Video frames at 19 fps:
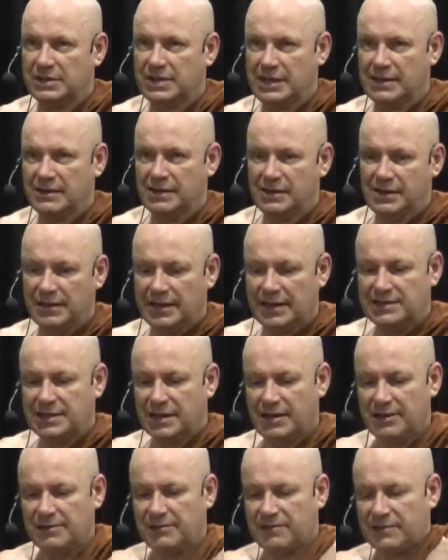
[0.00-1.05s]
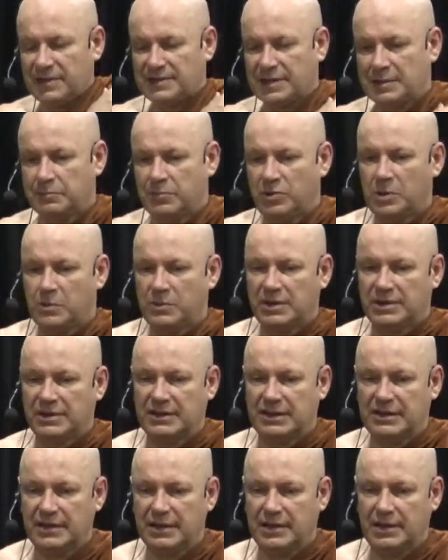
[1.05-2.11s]
Yeah, that's life. It's impermanent.
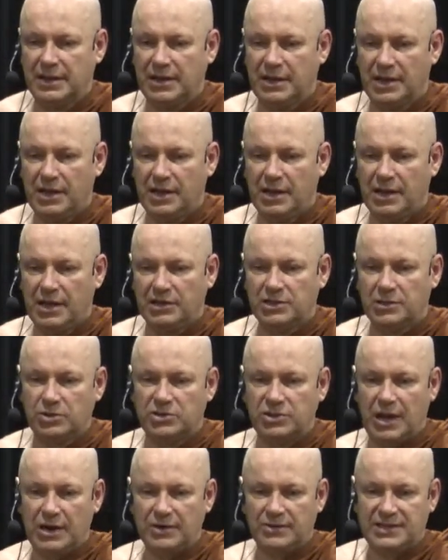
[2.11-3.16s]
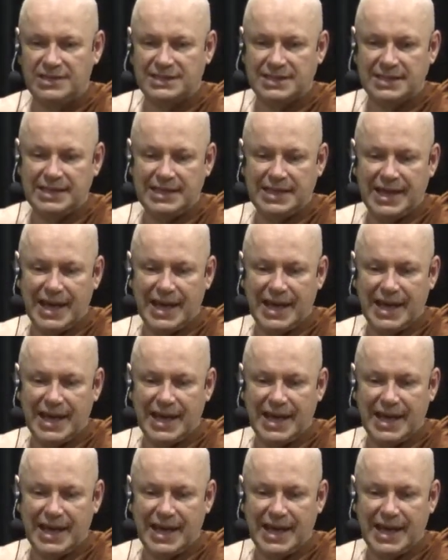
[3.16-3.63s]
So you start to see